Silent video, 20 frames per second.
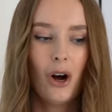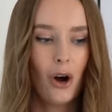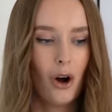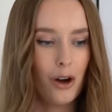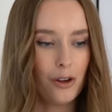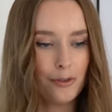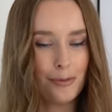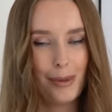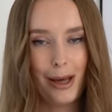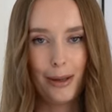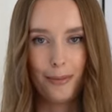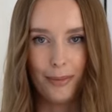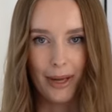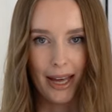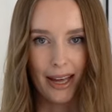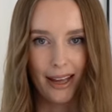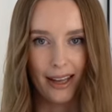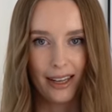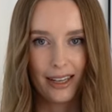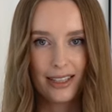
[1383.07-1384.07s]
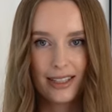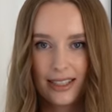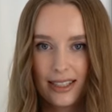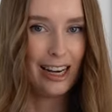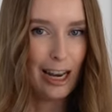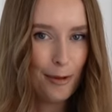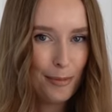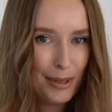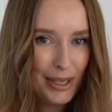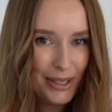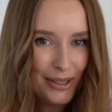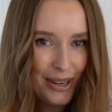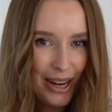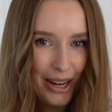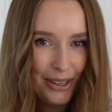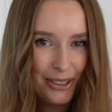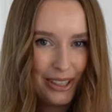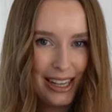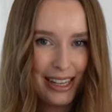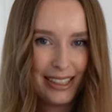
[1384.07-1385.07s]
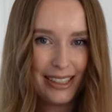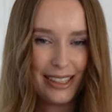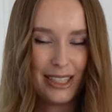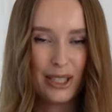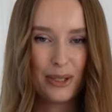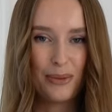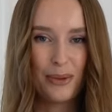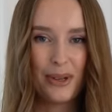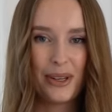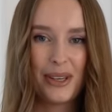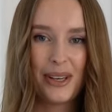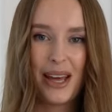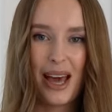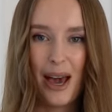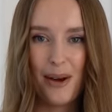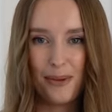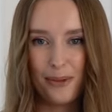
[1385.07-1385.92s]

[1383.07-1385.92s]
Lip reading: of my bags. Let me know how you like this one. I